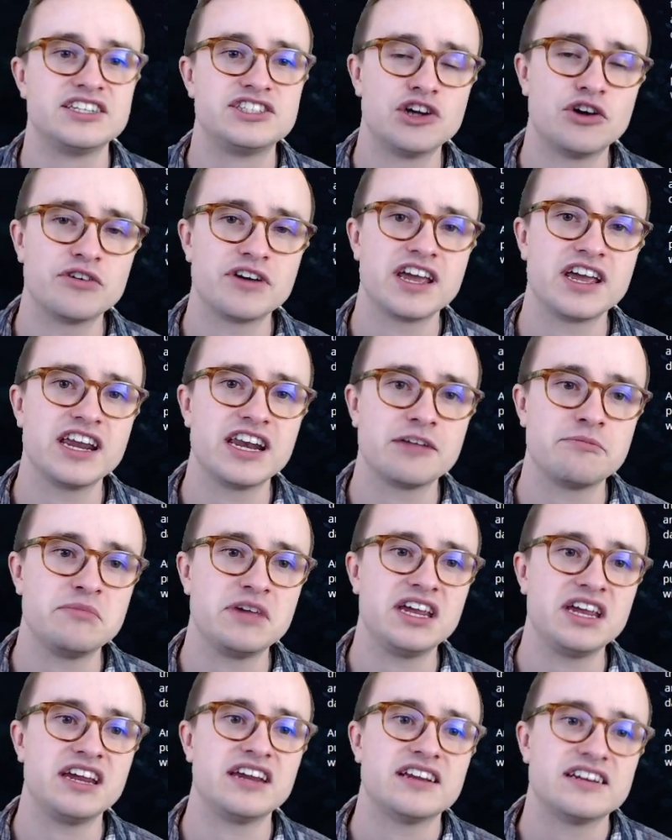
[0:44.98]
donating
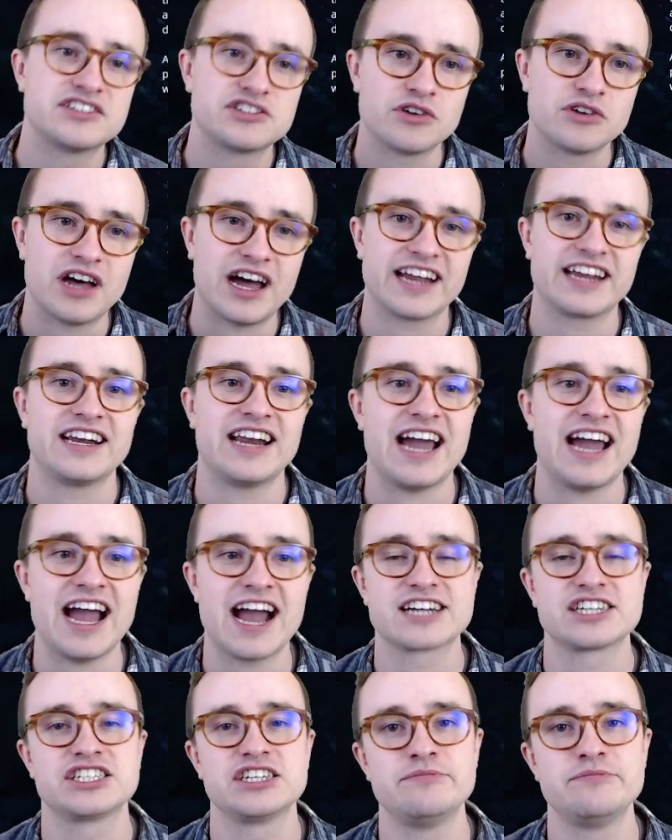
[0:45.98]
me so I could
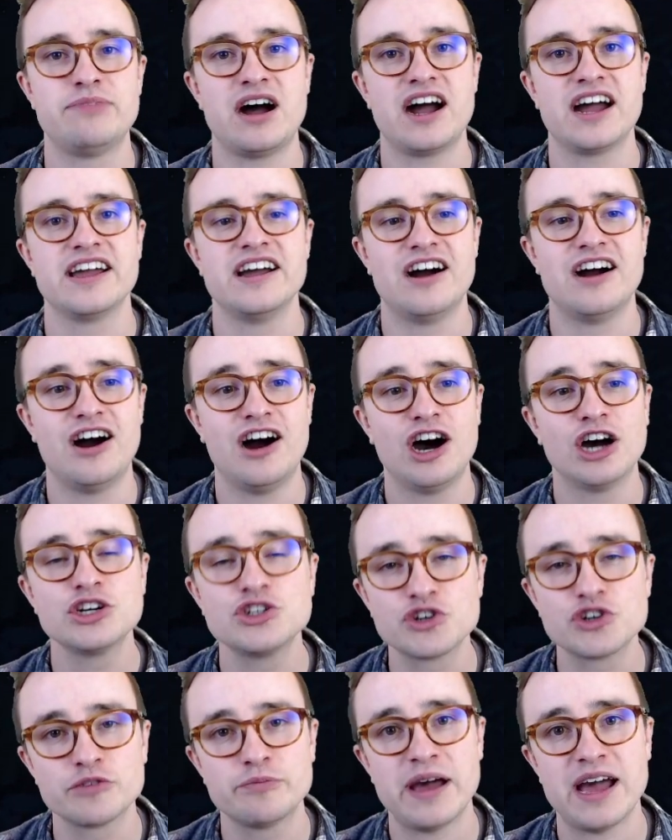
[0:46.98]
actually buy
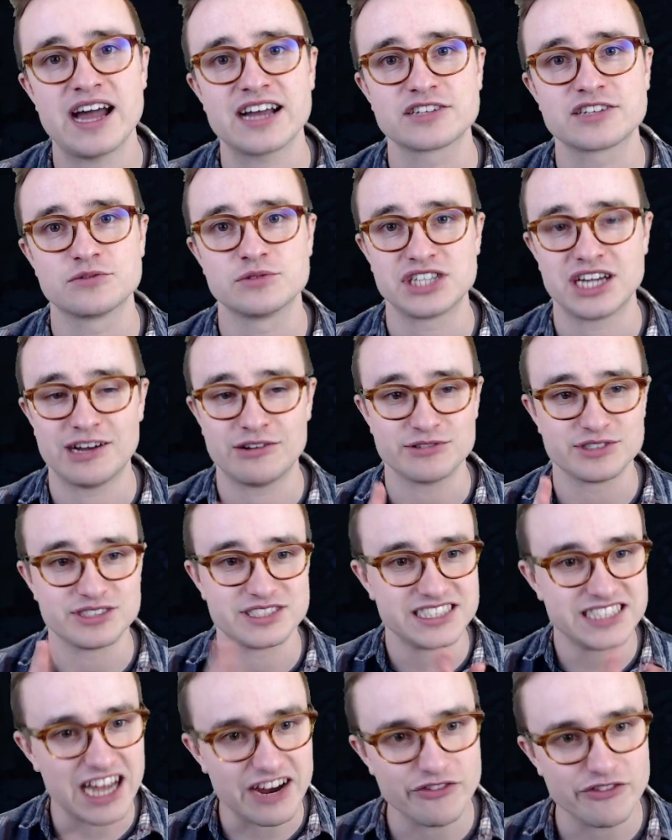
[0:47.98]
100 packs, which I
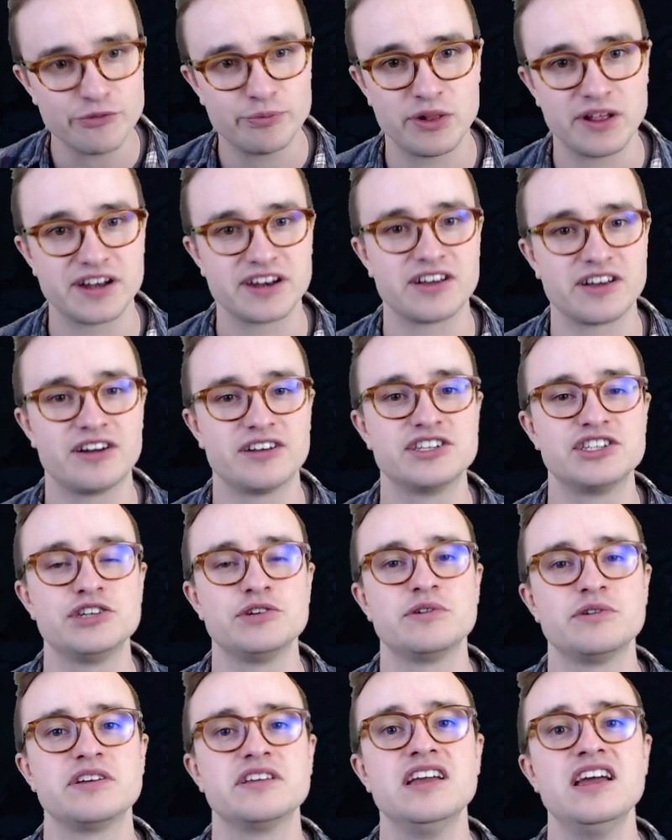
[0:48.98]
was never planning on
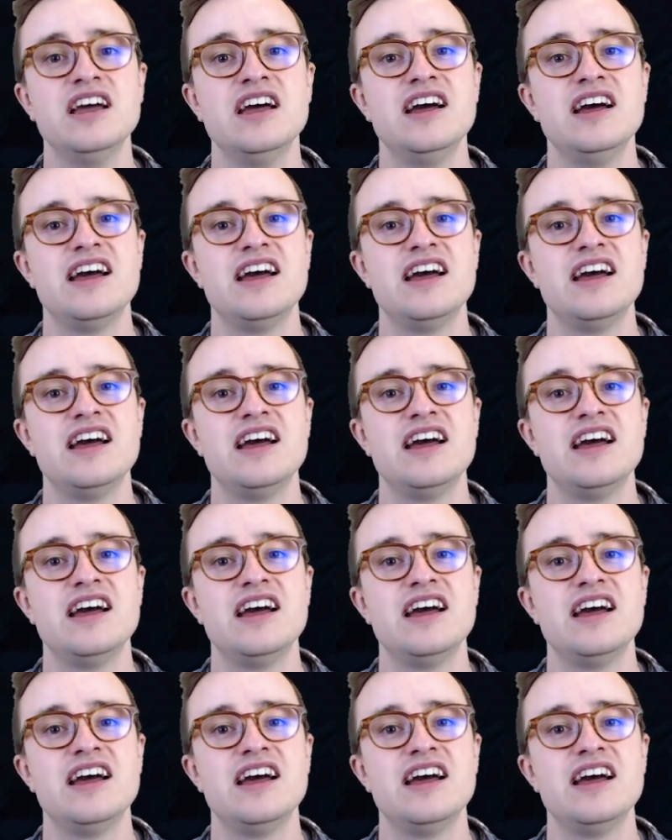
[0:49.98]
doing.